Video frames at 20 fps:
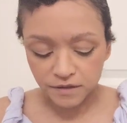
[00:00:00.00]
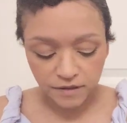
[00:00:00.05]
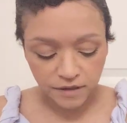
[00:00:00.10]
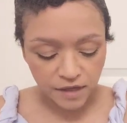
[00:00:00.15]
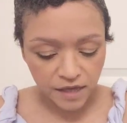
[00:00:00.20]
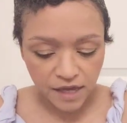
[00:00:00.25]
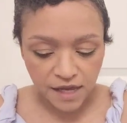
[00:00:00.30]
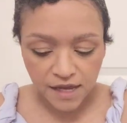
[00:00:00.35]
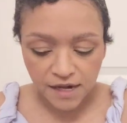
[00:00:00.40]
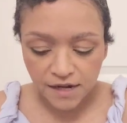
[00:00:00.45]

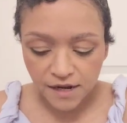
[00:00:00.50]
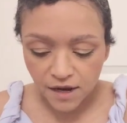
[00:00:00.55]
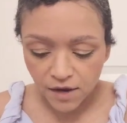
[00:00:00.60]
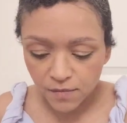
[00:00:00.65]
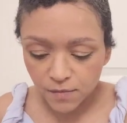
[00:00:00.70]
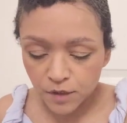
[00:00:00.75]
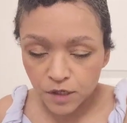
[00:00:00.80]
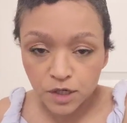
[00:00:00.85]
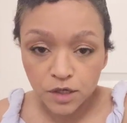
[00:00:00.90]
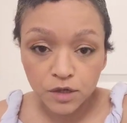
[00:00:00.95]
Okay, now
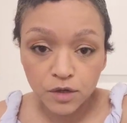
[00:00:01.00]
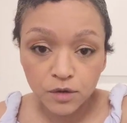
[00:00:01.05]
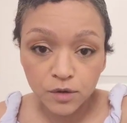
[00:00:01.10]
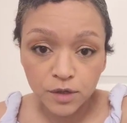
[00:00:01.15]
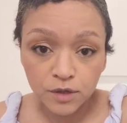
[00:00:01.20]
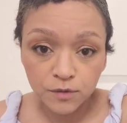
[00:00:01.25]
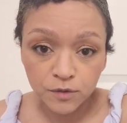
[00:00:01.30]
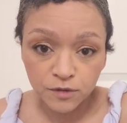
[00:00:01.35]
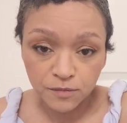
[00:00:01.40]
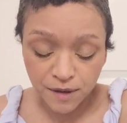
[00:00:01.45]
I'm gonna go
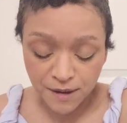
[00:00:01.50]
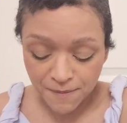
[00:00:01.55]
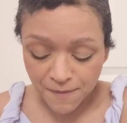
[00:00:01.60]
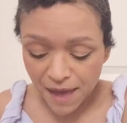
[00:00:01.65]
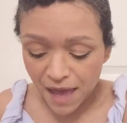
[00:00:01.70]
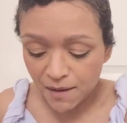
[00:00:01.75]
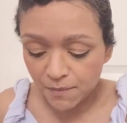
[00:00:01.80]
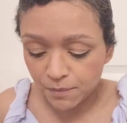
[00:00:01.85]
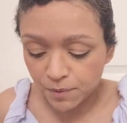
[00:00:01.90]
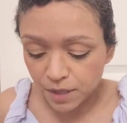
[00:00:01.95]
in with my
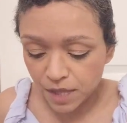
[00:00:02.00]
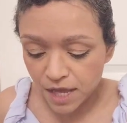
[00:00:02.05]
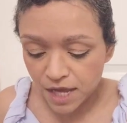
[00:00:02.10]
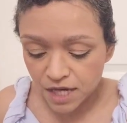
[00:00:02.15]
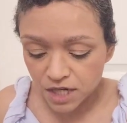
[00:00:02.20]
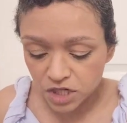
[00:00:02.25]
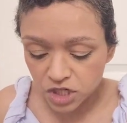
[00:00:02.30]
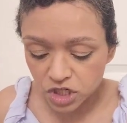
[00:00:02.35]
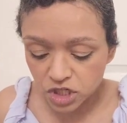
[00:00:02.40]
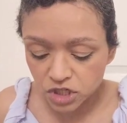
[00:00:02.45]
matte
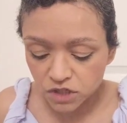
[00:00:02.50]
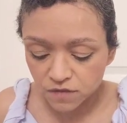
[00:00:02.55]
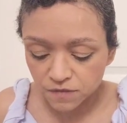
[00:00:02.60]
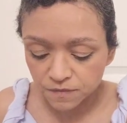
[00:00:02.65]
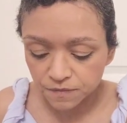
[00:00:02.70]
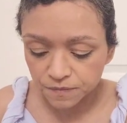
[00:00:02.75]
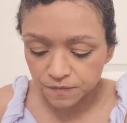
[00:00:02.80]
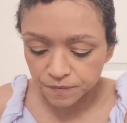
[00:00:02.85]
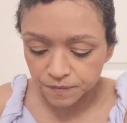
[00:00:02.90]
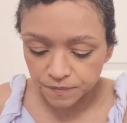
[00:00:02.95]
blush.
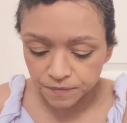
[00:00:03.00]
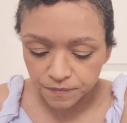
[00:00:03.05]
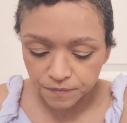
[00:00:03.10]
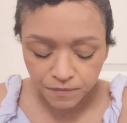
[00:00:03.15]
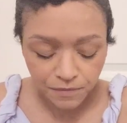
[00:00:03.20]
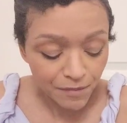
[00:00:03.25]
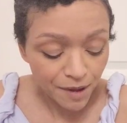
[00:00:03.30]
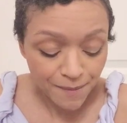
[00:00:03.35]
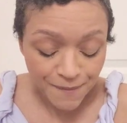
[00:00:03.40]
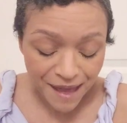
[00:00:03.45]

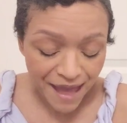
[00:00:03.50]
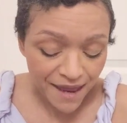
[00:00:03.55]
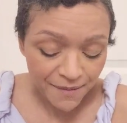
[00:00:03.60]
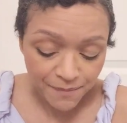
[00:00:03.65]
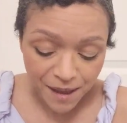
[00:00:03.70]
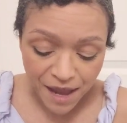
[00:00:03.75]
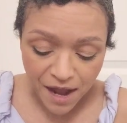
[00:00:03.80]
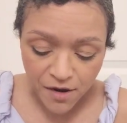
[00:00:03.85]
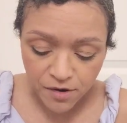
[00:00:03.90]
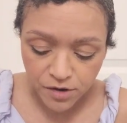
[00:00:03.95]
My matte
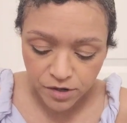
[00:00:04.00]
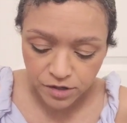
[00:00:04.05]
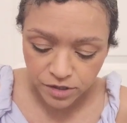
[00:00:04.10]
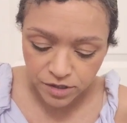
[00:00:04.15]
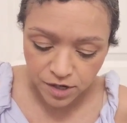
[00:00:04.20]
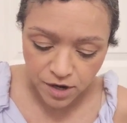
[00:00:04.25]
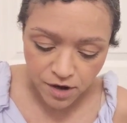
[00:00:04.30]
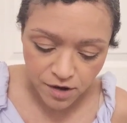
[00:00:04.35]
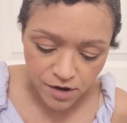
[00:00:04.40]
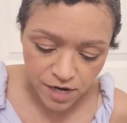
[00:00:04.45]
powder,
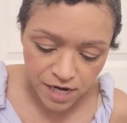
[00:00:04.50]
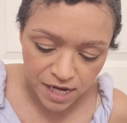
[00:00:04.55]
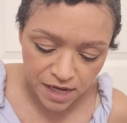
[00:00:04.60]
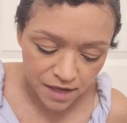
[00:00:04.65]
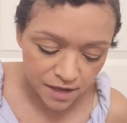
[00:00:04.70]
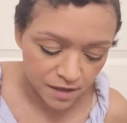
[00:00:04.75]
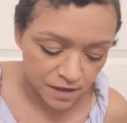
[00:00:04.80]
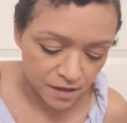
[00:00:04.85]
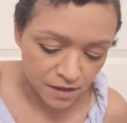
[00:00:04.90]
sorry.